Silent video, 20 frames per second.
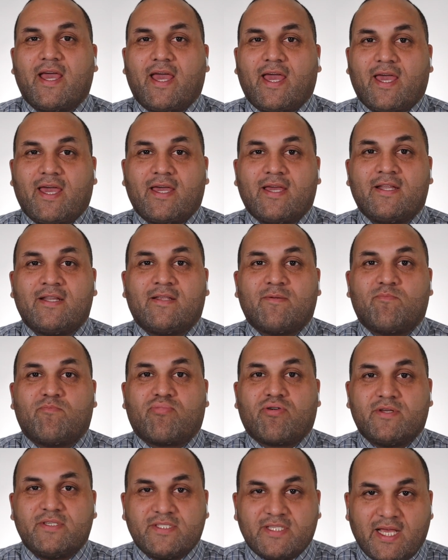and
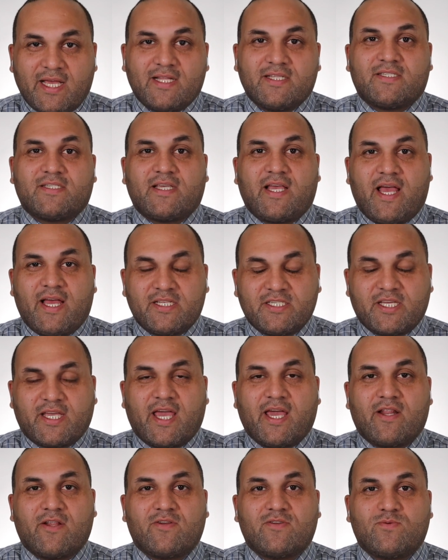presents
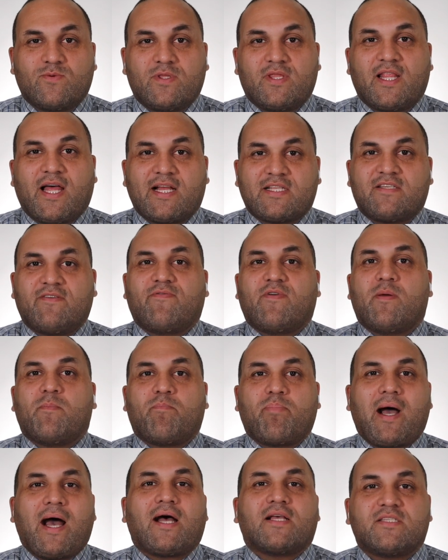educators with lots of
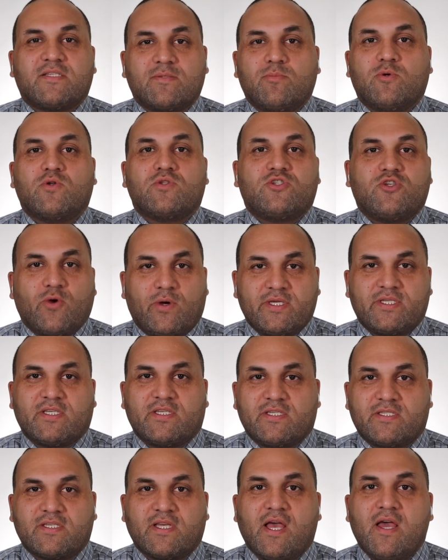impossible
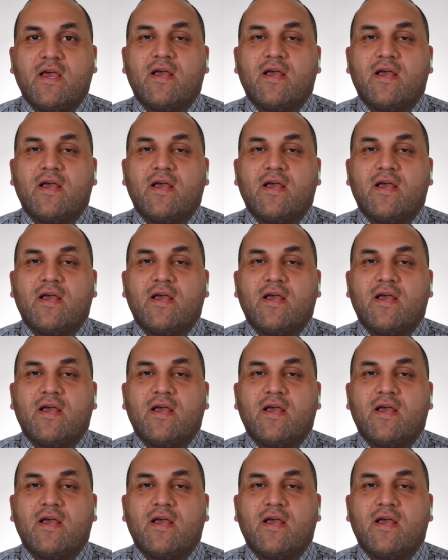choices.